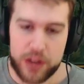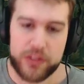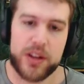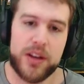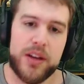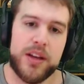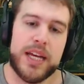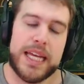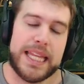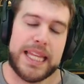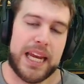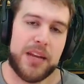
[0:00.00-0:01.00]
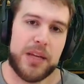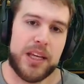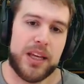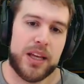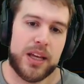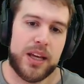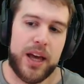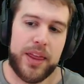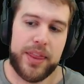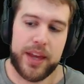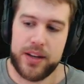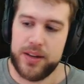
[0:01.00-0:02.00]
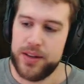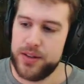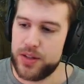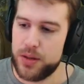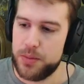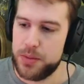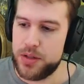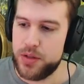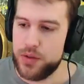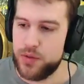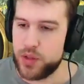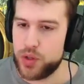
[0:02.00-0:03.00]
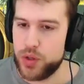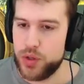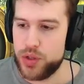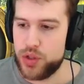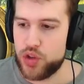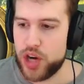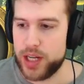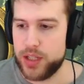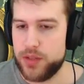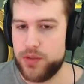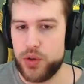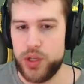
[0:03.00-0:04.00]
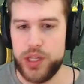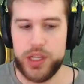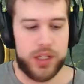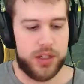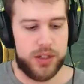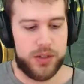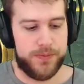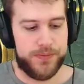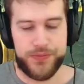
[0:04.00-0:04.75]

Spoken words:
over the enemy than stop to recruit dragons for 3 turns.